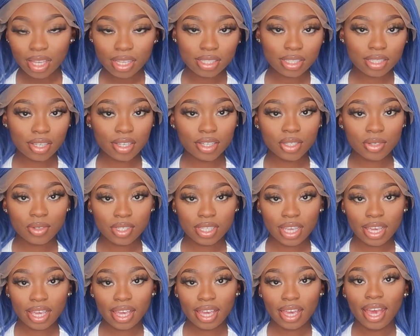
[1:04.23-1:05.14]
socials
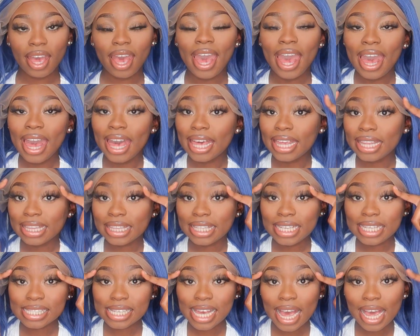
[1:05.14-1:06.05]
here, and
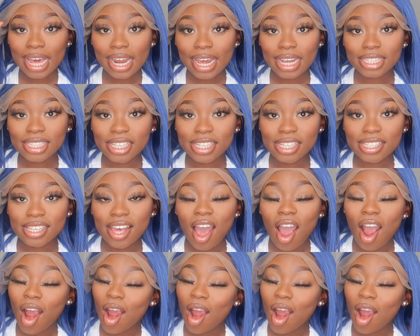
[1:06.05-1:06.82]
these eyelashes